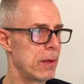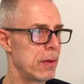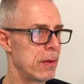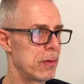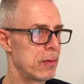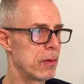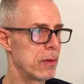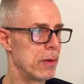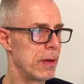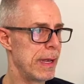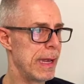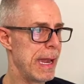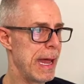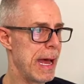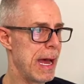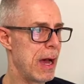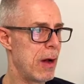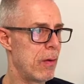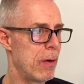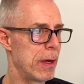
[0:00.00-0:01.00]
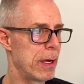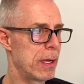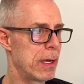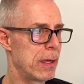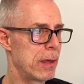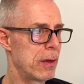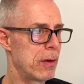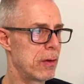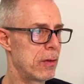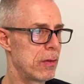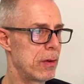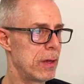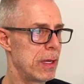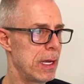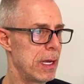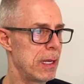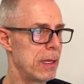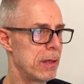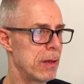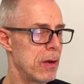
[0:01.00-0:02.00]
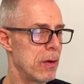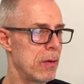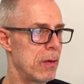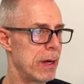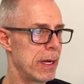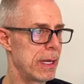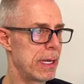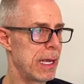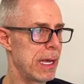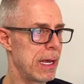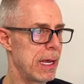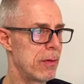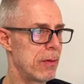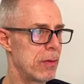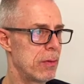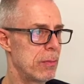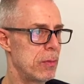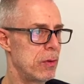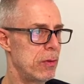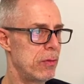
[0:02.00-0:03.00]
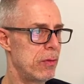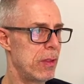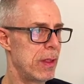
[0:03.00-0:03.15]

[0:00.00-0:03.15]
So now I can create, no, I can't remove